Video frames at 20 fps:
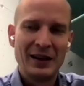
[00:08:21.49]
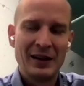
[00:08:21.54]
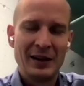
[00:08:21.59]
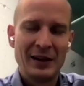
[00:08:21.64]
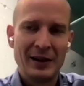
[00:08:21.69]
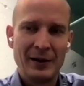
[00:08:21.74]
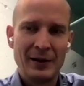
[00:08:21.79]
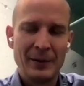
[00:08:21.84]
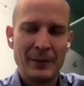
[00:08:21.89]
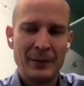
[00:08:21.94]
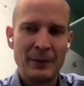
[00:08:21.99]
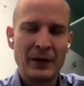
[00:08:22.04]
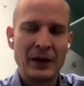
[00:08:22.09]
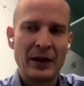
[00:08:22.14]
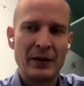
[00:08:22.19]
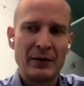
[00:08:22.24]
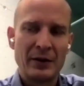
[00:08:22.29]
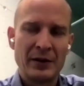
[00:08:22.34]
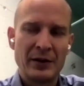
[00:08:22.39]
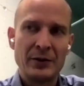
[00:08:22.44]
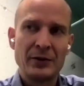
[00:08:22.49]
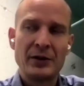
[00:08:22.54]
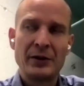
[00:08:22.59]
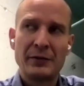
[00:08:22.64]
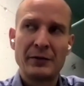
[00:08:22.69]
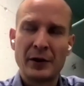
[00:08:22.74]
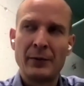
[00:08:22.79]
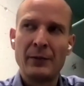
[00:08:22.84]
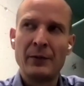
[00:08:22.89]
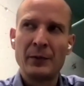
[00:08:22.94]
Um, I reduced
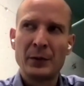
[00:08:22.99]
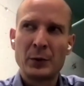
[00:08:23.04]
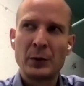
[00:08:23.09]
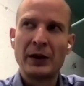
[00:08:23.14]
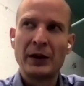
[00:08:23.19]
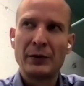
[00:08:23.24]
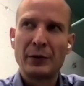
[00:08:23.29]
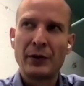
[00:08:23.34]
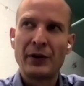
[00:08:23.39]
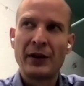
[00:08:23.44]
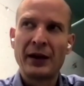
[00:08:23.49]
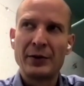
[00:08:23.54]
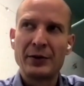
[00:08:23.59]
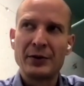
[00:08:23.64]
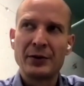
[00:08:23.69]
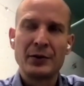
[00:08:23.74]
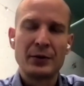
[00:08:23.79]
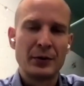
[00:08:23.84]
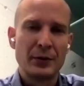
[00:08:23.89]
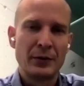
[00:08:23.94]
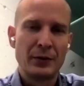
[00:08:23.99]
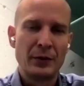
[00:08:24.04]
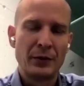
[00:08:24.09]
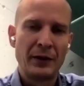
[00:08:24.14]
it from twenty-four thousand to